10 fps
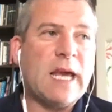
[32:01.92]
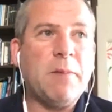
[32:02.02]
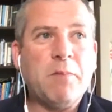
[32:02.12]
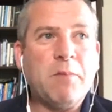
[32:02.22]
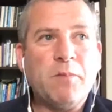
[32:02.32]

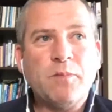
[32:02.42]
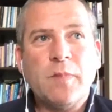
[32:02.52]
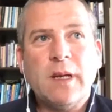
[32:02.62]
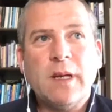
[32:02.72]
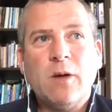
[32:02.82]
game
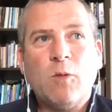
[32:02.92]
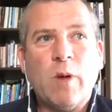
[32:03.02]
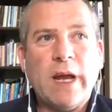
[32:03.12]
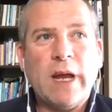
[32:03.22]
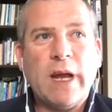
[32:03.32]

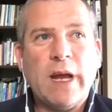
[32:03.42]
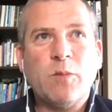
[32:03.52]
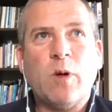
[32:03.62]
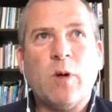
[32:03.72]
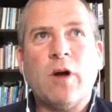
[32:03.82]

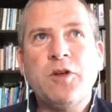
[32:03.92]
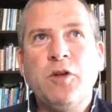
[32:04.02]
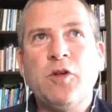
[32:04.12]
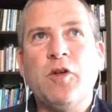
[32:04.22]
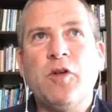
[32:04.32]
went, but how
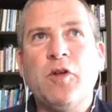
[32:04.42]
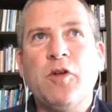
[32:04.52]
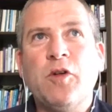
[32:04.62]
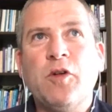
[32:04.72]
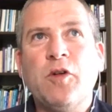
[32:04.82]
you do
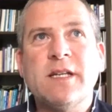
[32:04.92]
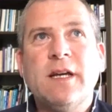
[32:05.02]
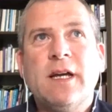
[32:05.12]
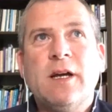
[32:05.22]
remember is